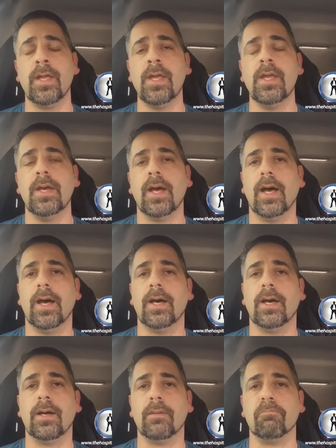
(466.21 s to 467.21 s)

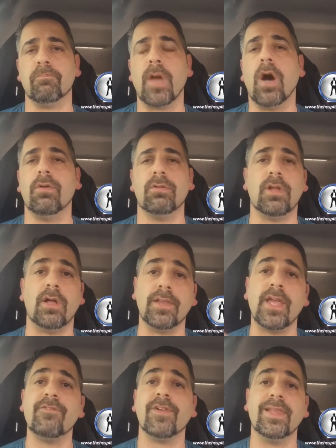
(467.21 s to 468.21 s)
I'll leave a
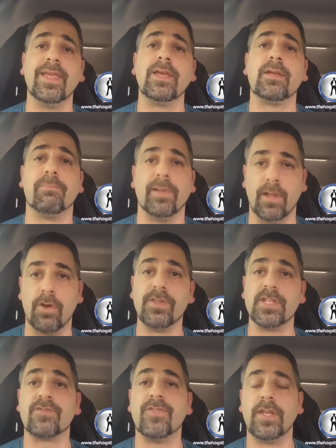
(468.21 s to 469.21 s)
link below this
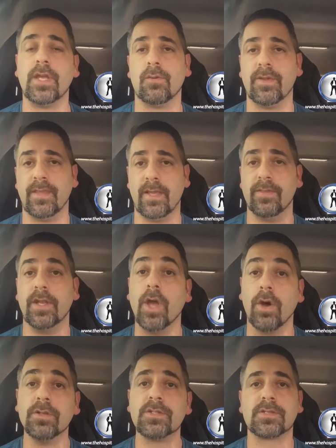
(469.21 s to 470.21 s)
video in the
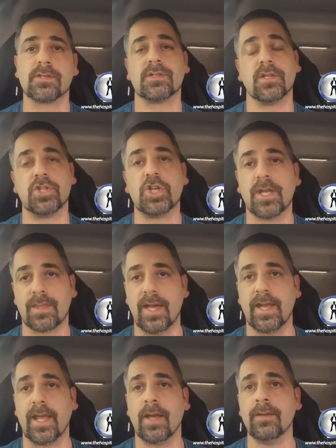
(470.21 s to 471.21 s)
notes, so check that out.